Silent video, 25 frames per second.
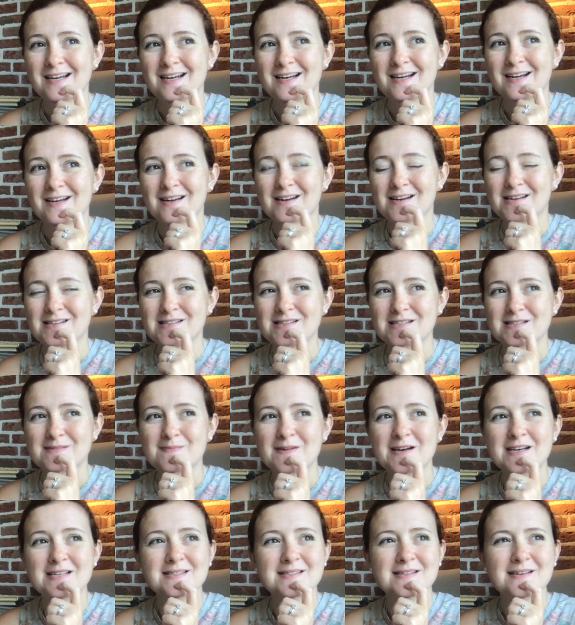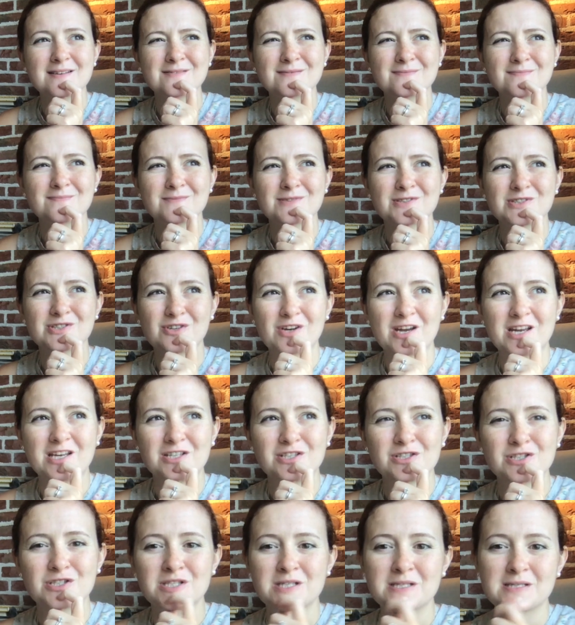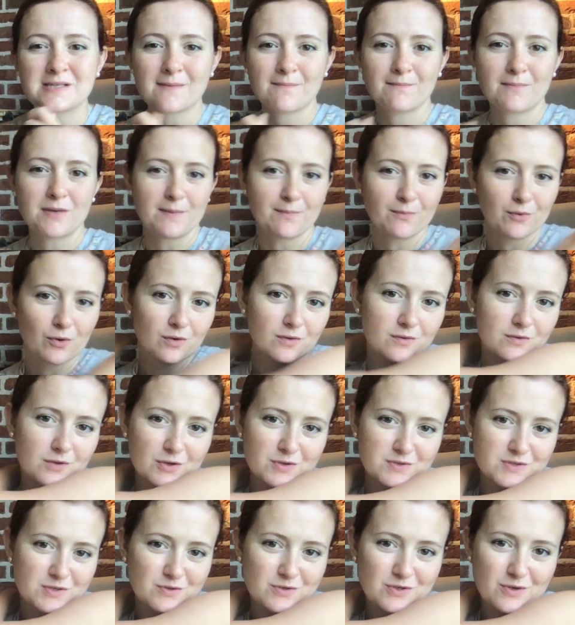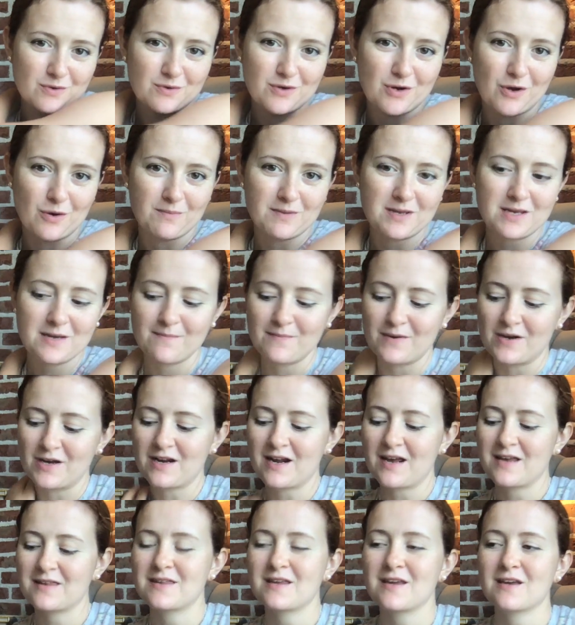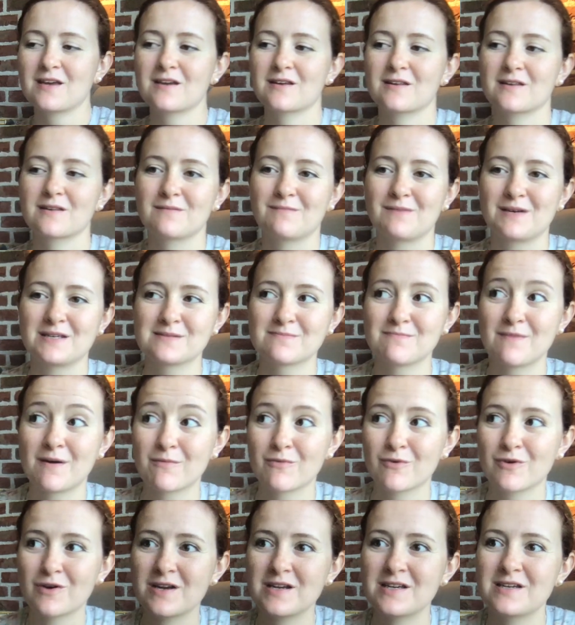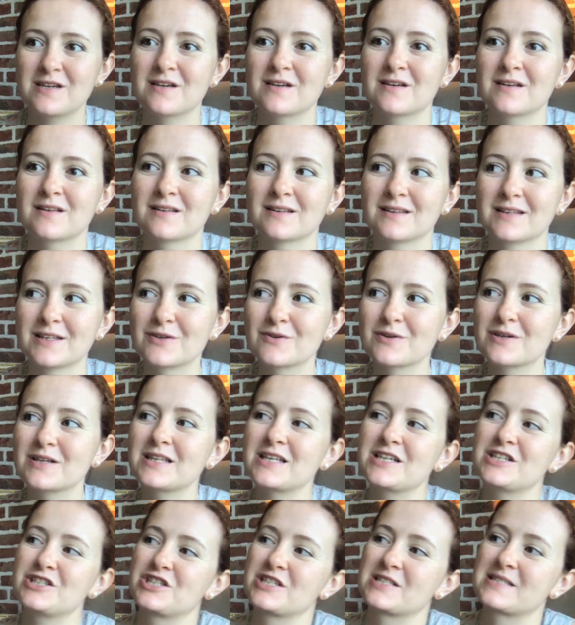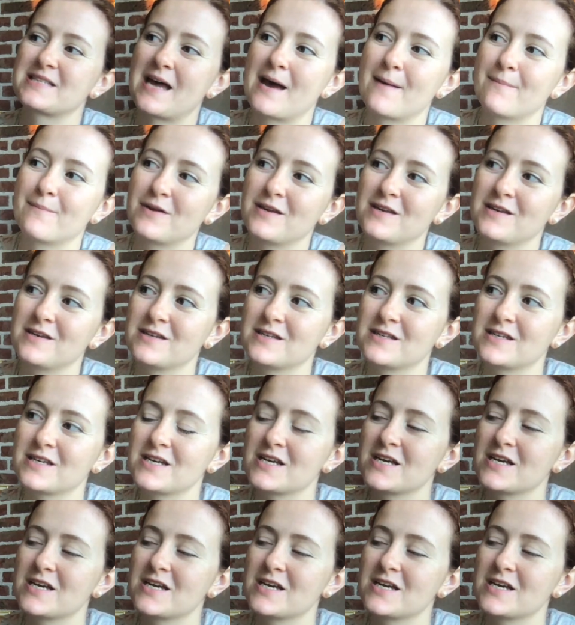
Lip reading: Okay, this might sound strange to some people, those who don't know me, but I think the best memory literally just happened